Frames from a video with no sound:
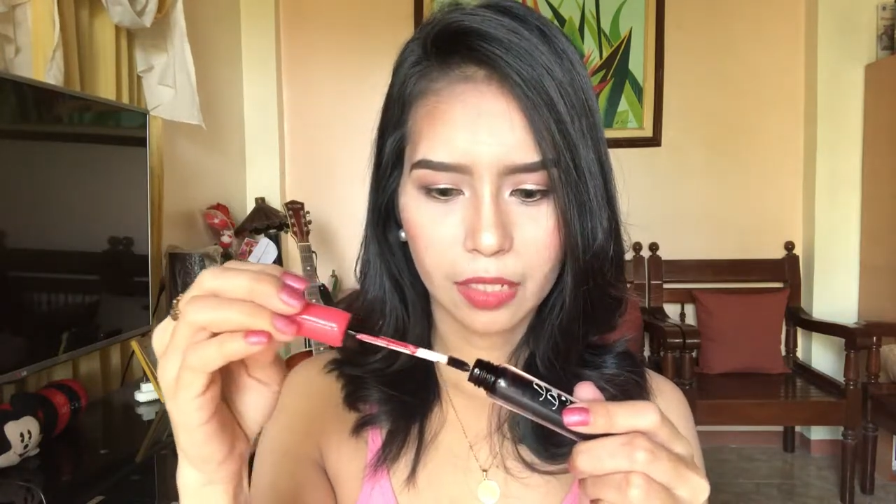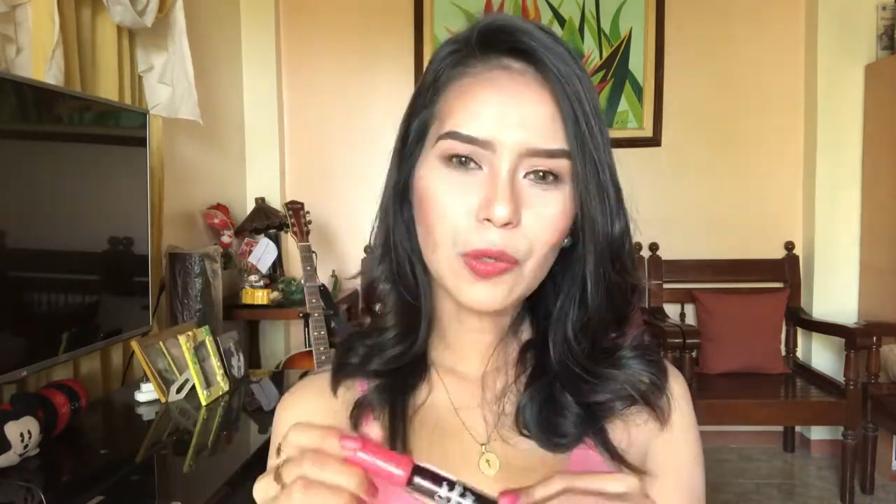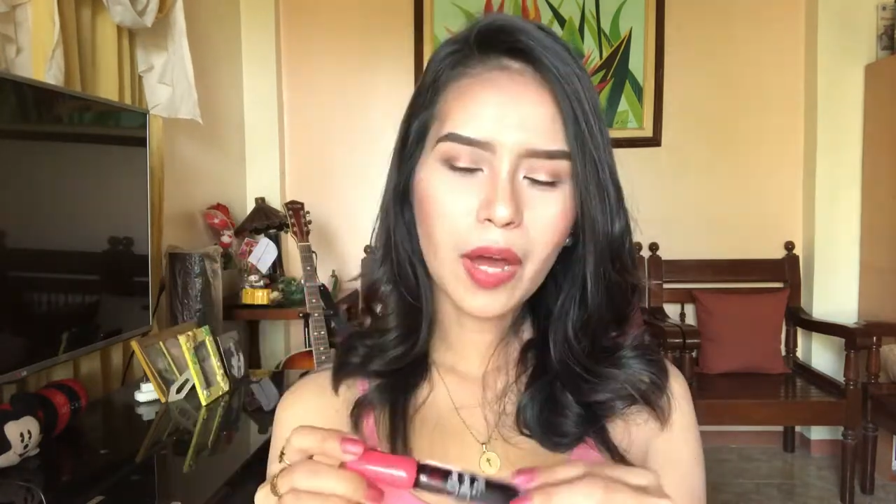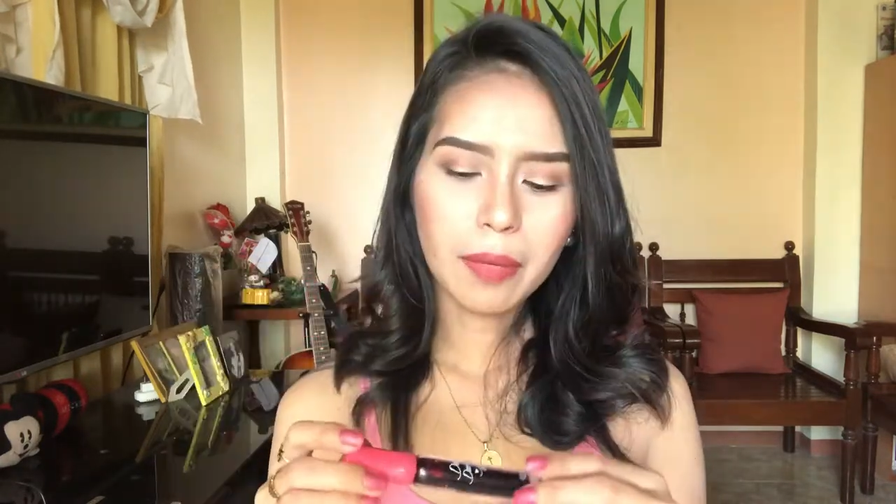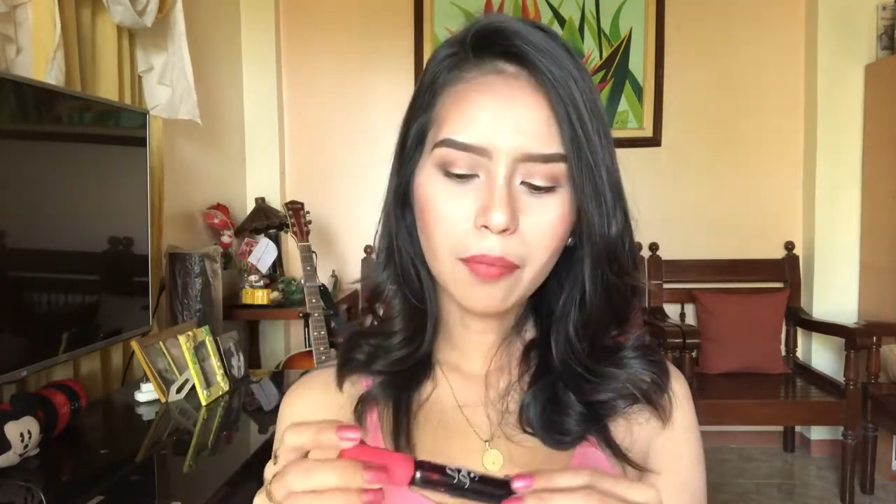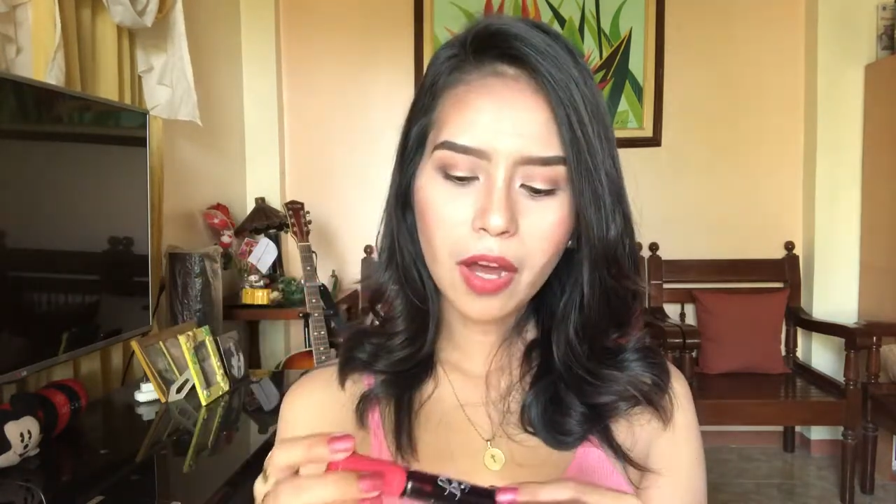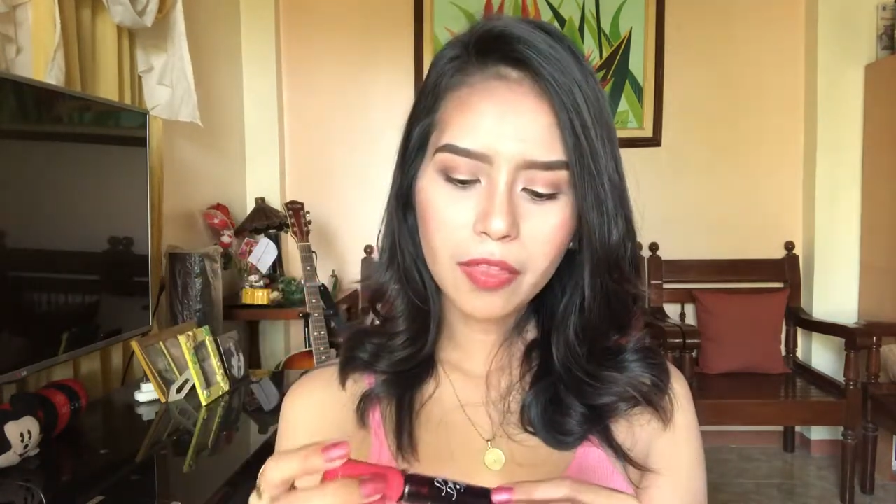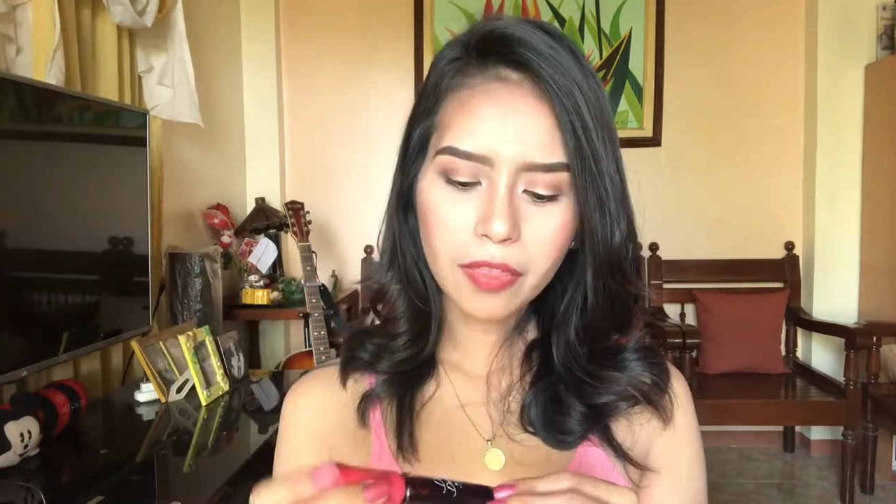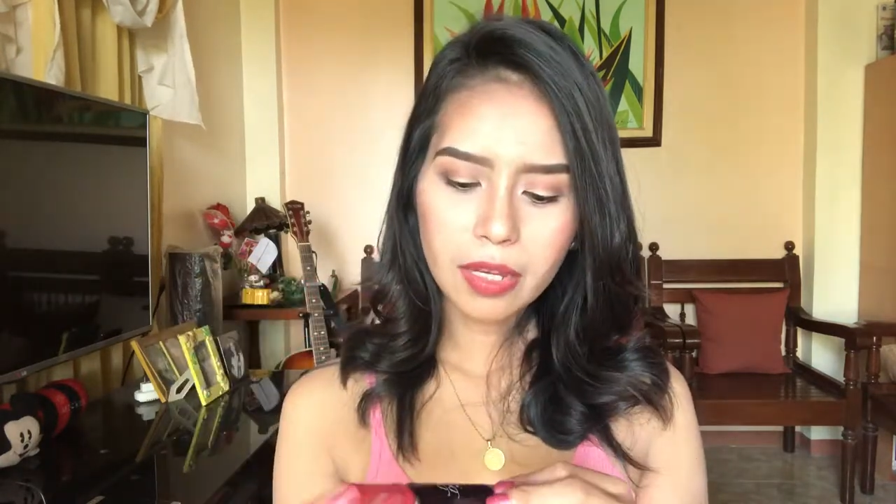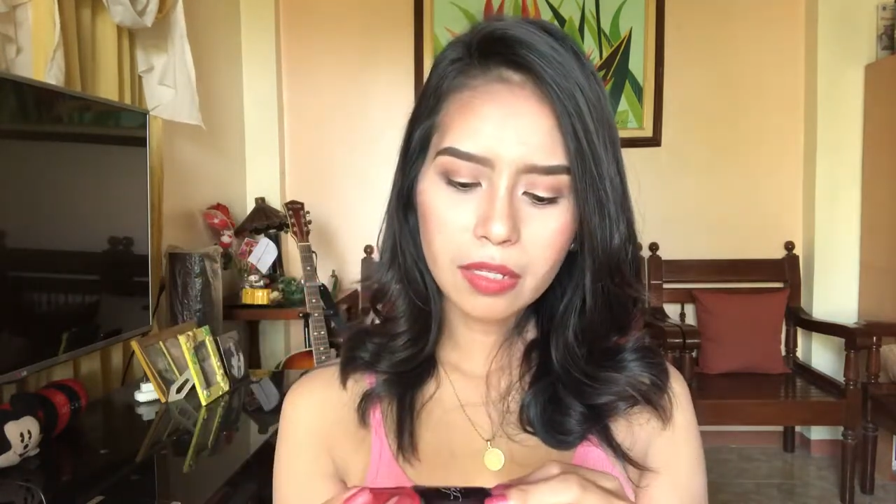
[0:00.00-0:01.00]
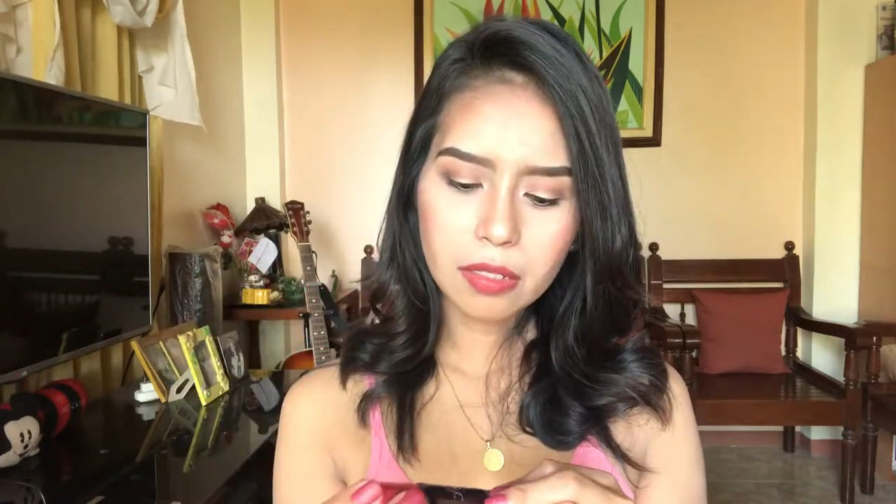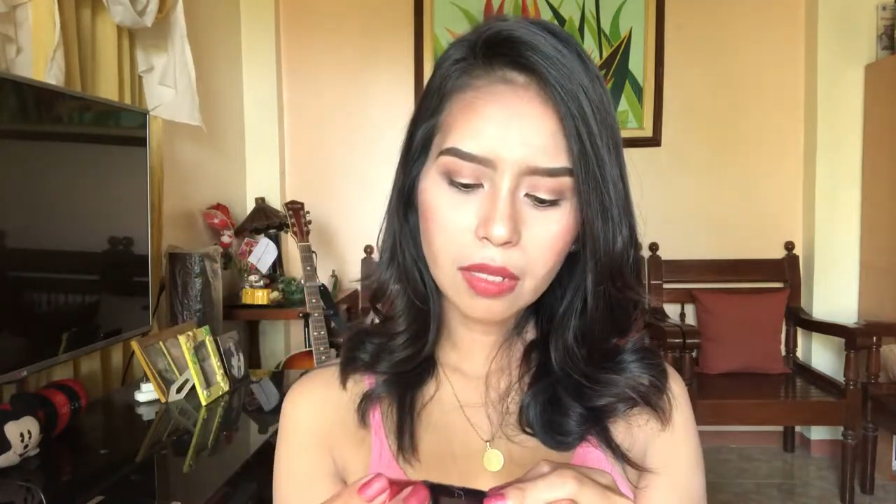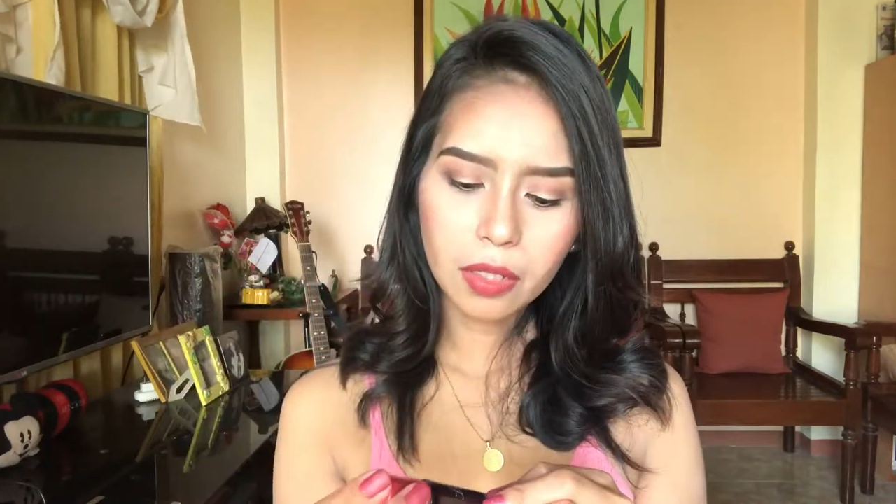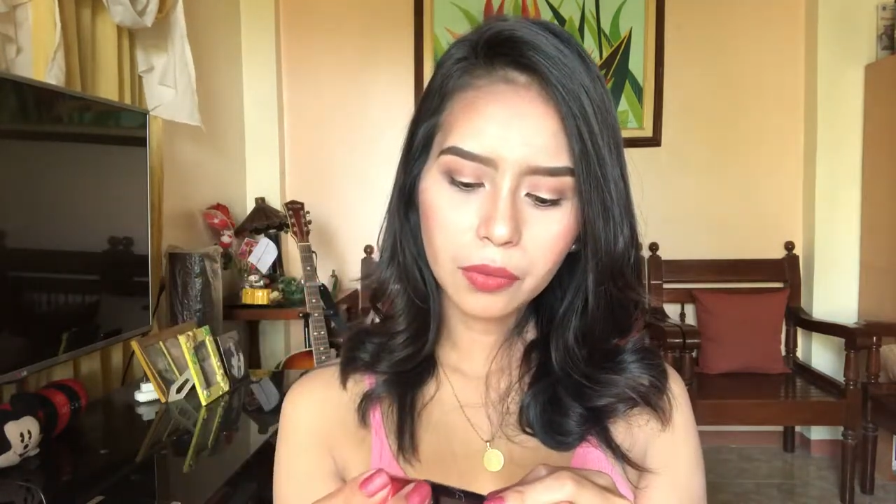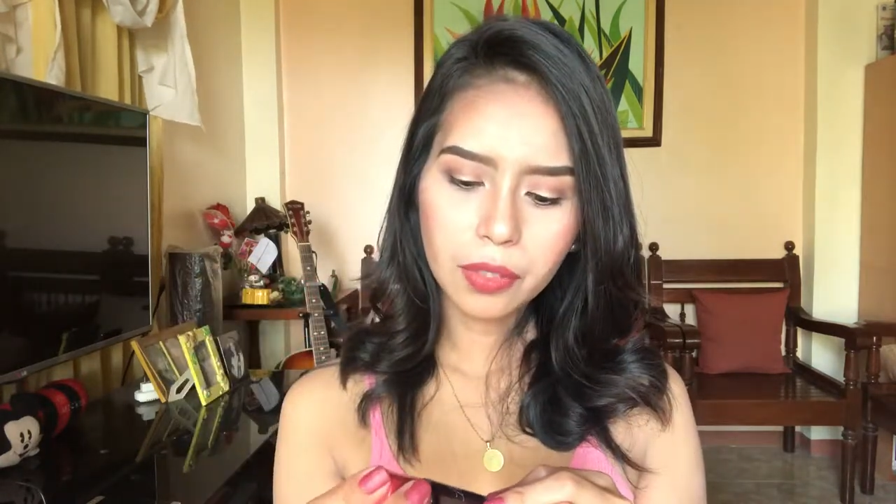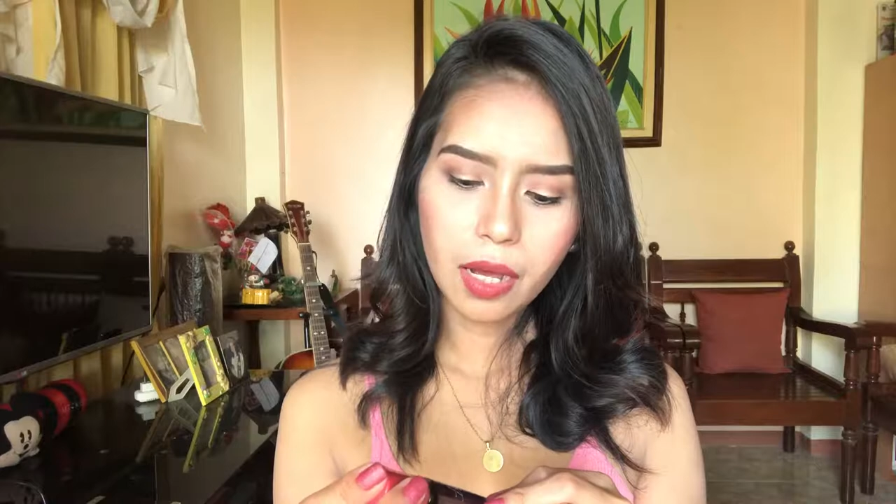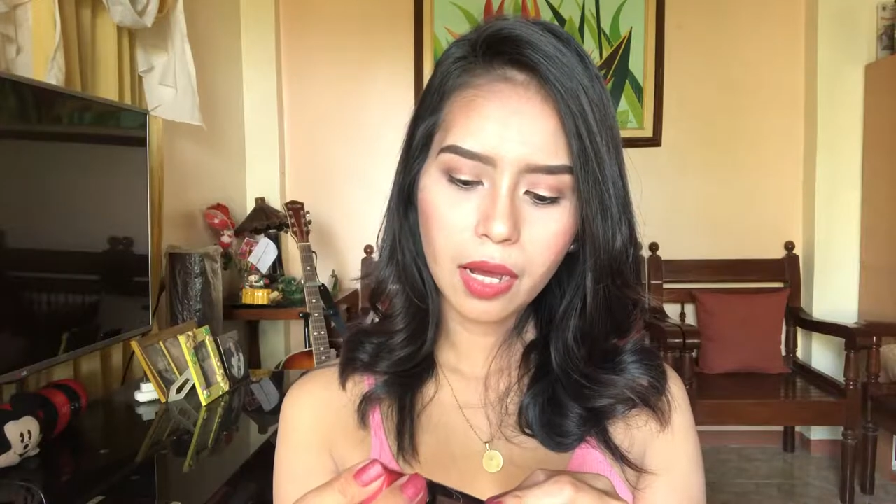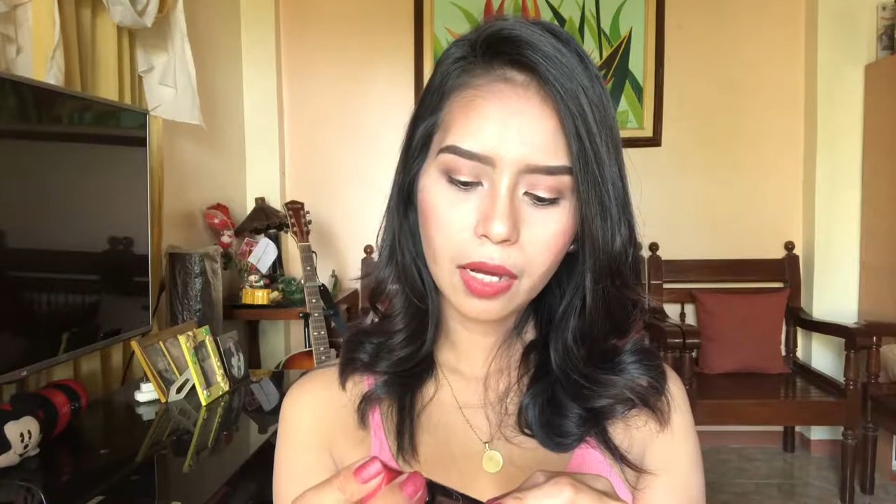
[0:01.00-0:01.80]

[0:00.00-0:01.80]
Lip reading: So, I bought this Etude